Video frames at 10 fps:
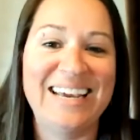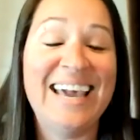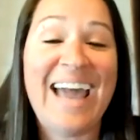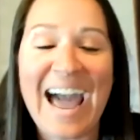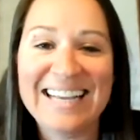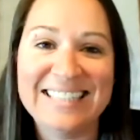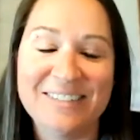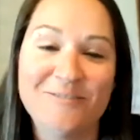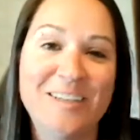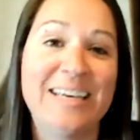Get
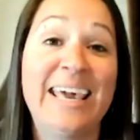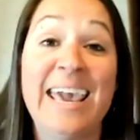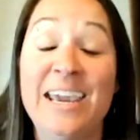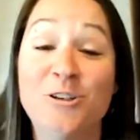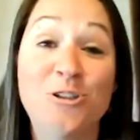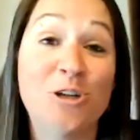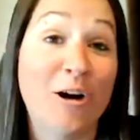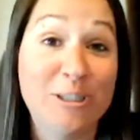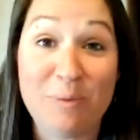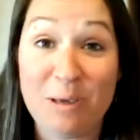active, engage,
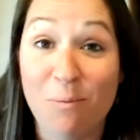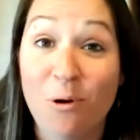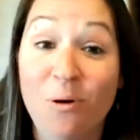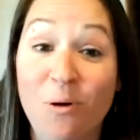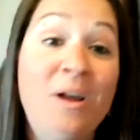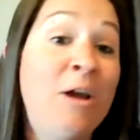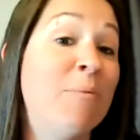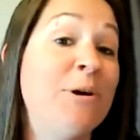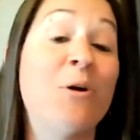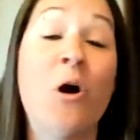talk to people,
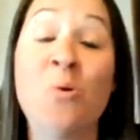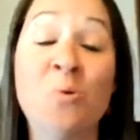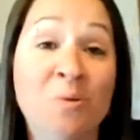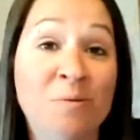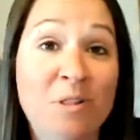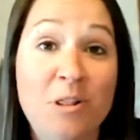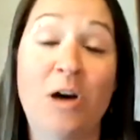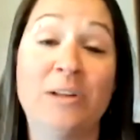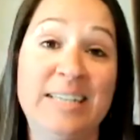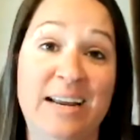put your own
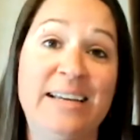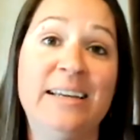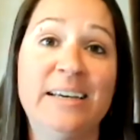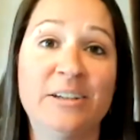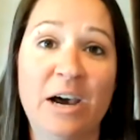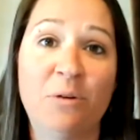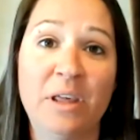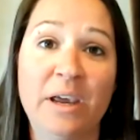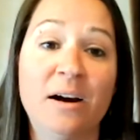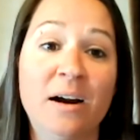thoughts and ideas out
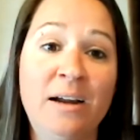there.